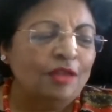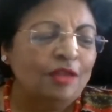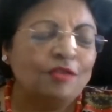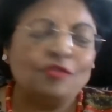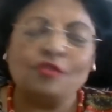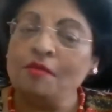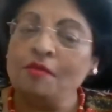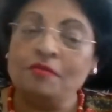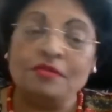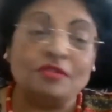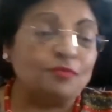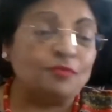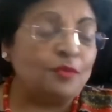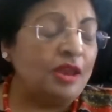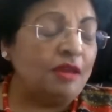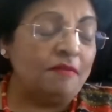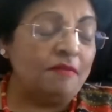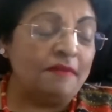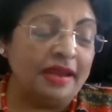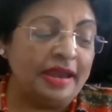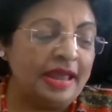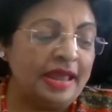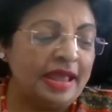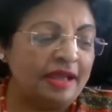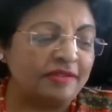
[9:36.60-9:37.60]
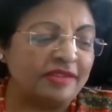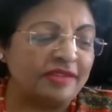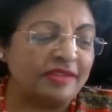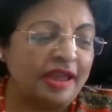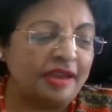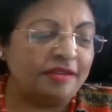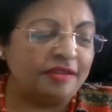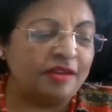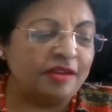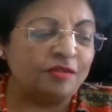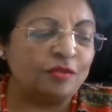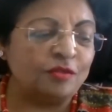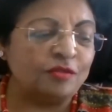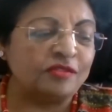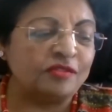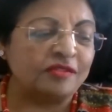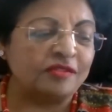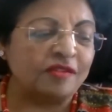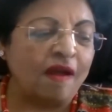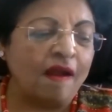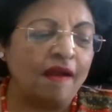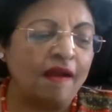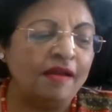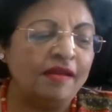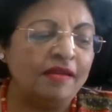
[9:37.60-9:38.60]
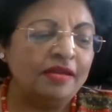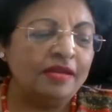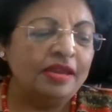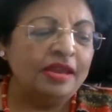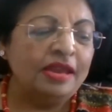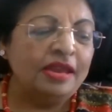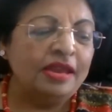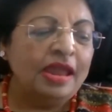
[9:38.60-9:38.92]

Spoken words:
So I was very, very excited to start.